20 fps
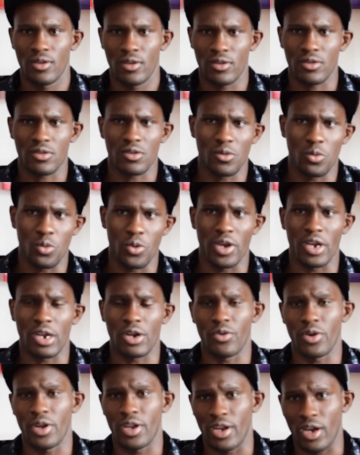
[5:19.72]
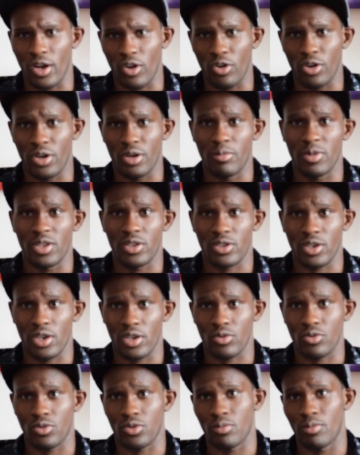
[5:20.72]
So we agreed. I got him in
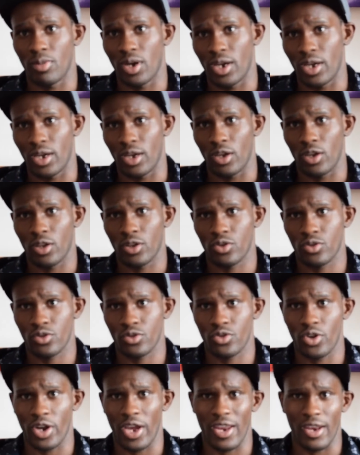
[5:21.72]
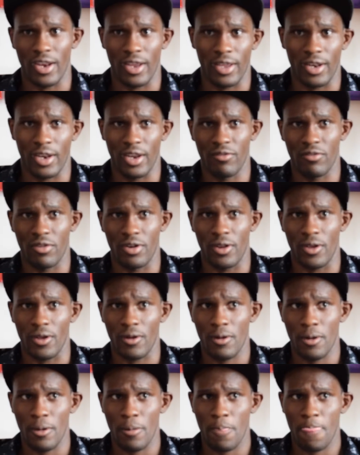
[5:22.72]
touch with my trainer and everything.
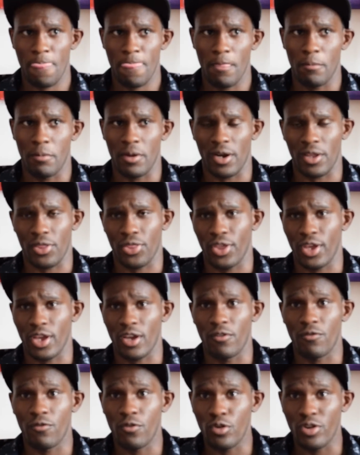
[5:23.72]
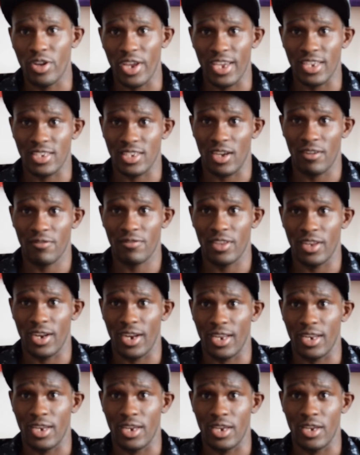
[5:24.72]
But I think a few days after
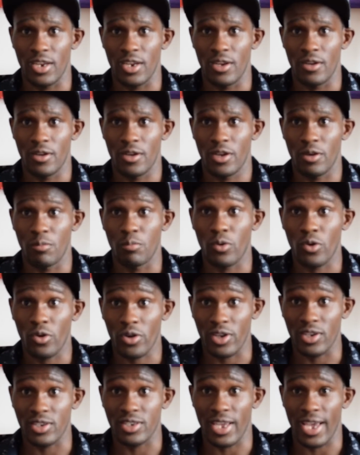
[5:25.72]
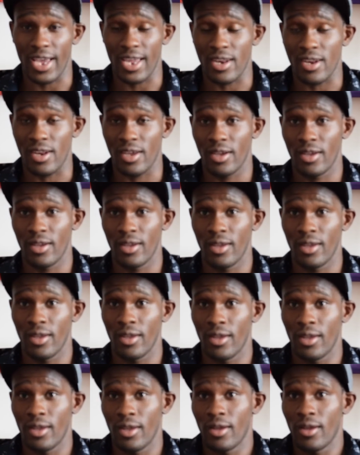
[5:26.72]
that, he broke his hand.
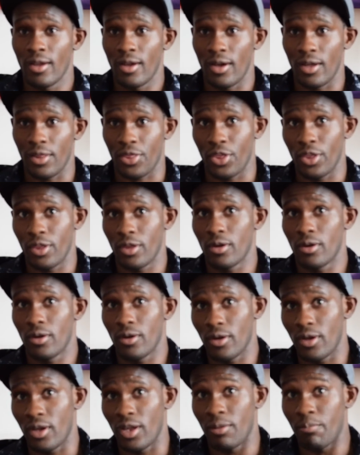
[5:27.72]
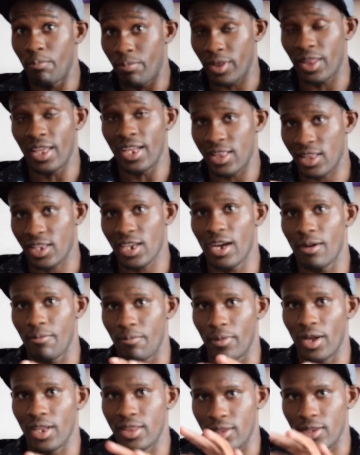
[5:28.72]
But
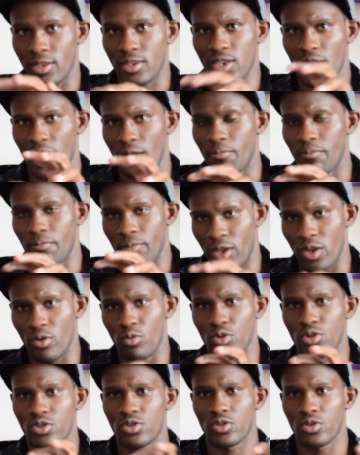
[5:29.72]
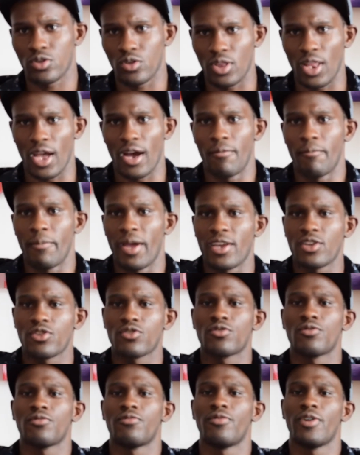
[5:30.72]
at the time, he was now
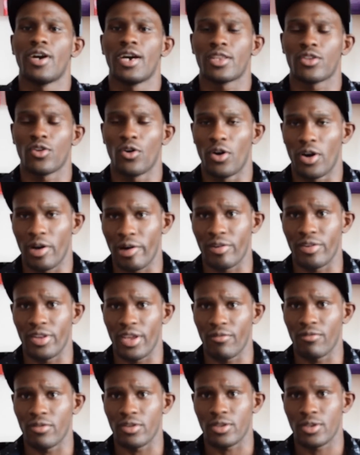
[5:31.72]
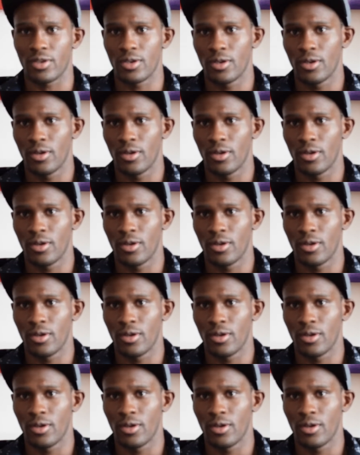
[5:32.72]
managed to fight Ohara Davies.